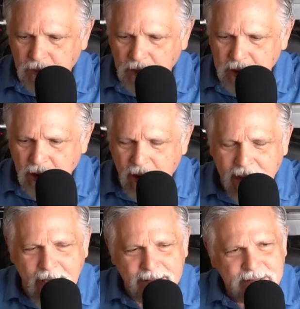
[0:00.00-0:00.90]
you know I,
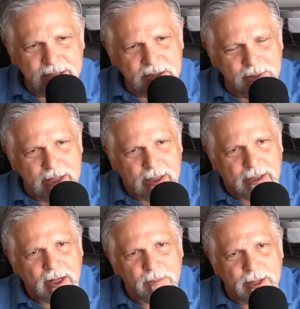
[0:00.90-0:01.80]
I tend to be a
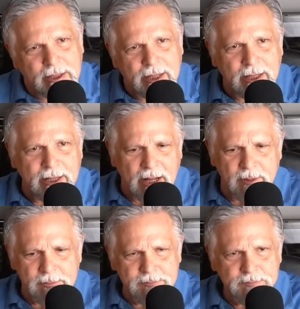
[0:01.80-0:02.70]
little bit in
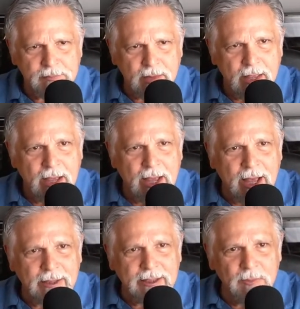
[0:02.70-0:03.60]
um
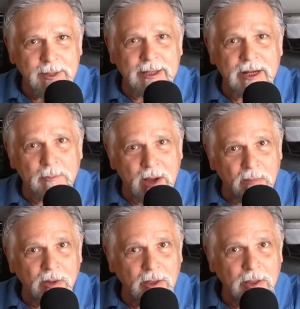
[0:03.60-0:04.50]
a little bit in a
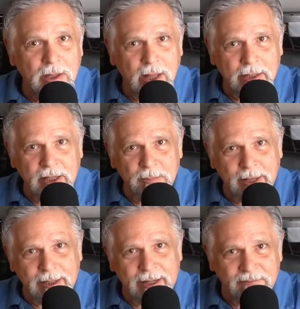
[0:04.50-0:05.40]
bubble, a little
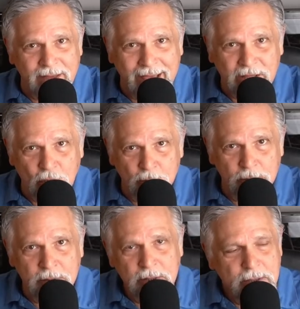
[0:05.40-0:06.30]
bit in a vacuum.